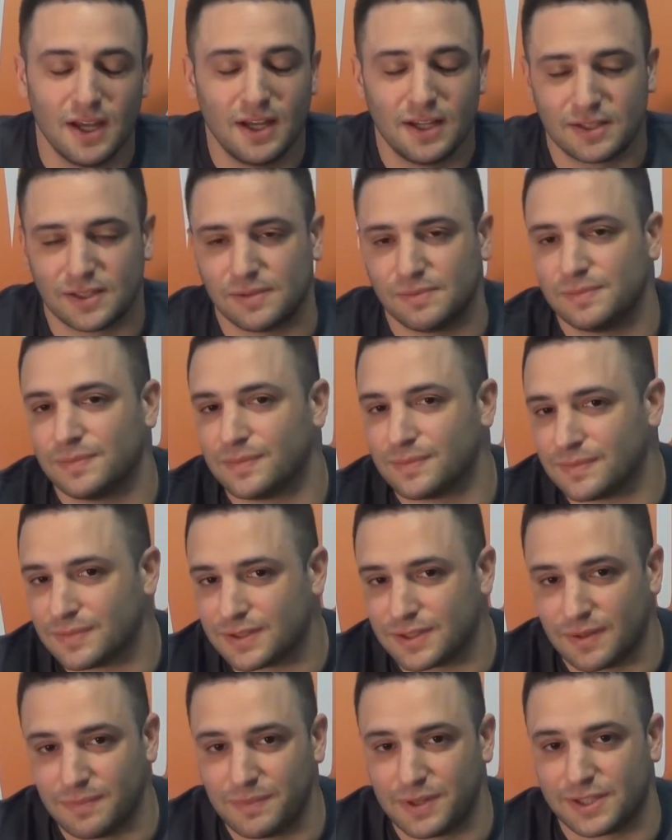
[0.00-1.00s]

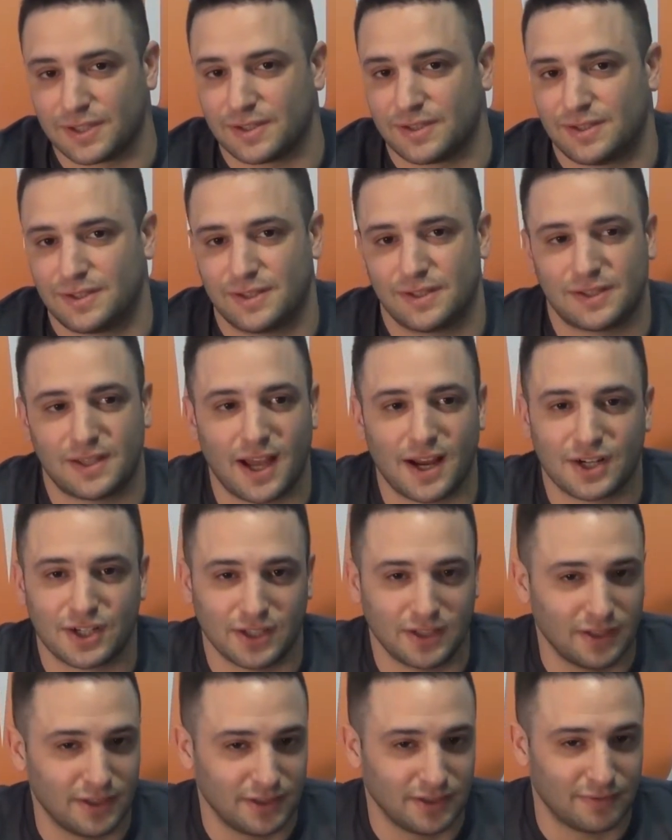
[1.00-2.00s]
Some businesses
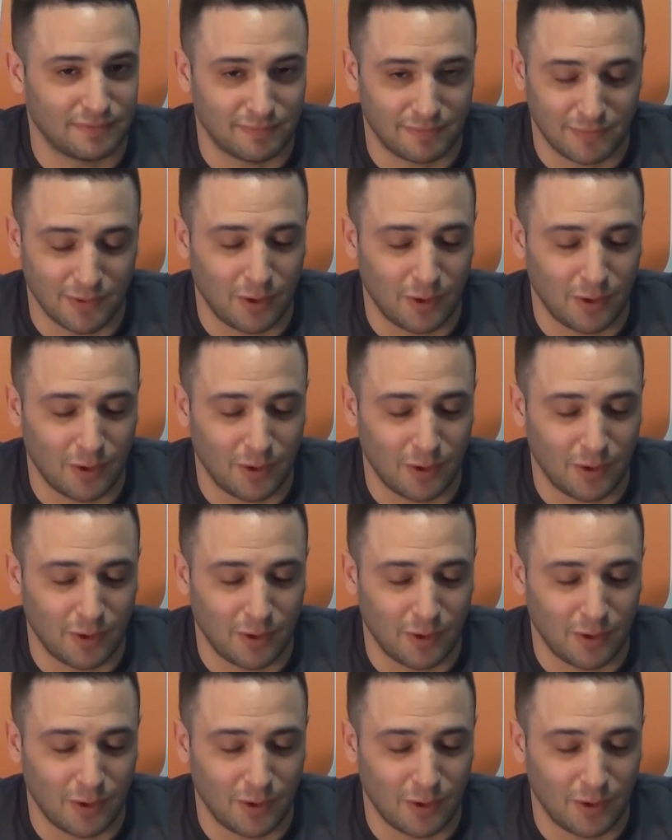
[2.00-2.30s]
actually